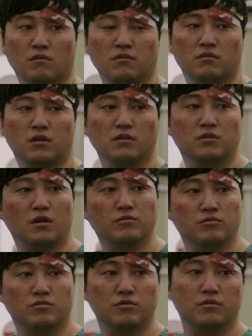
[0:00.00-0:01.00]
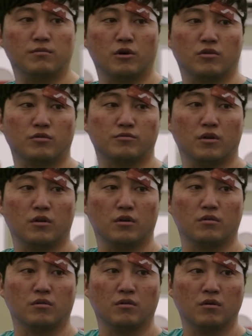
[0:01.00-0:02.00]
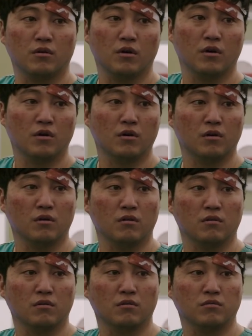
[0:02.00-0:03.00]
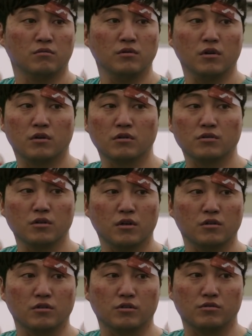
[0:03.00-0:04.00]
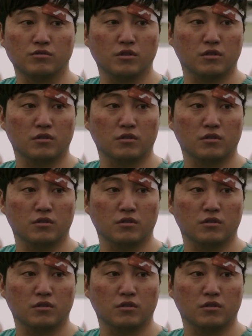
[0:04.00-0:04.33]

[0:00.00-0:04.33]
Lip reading: Jae's friend sees it and proposes to his coworkers to volunteer for the mission.